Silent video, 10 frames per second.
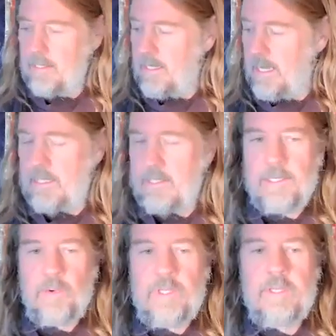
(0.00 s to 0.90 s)
And
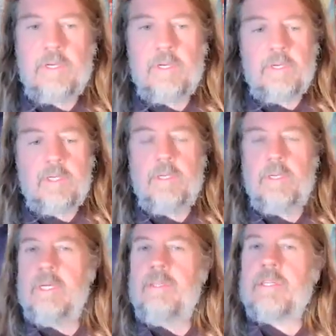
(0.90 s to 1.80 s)
so in the
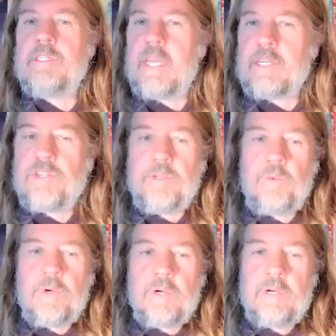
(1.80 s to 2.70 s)
section
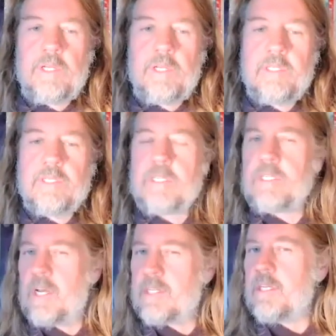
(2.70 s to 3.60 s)
where he's
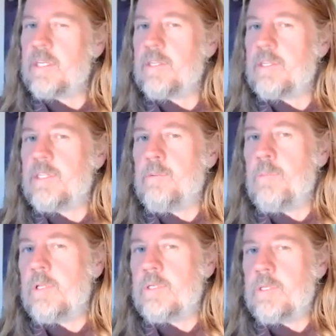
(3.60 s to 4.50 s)
discussing the
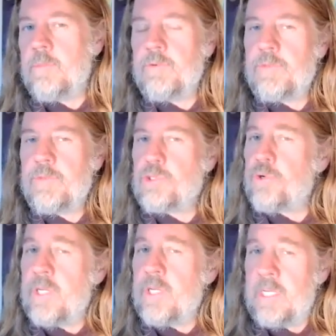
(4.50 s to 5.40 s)
symbolism of the
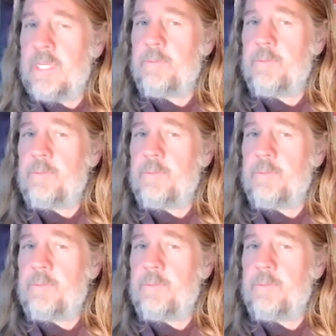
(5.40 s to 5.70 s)
tree,